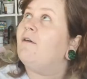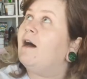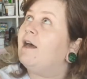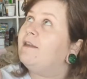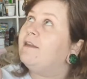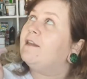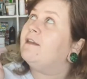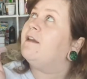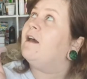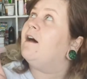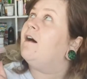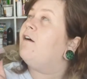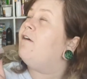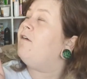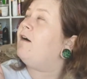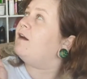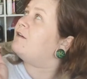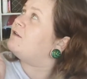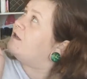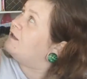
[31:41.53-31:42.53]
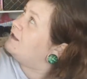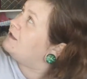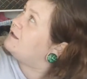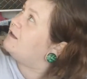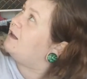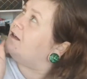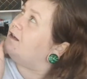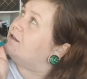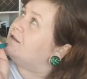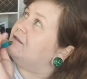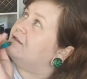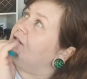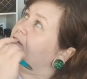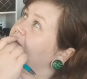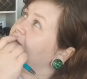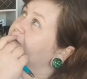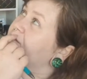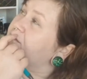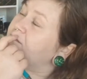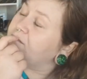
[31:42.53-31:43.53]
and actually this light is
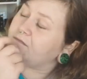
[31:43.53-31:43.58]
not.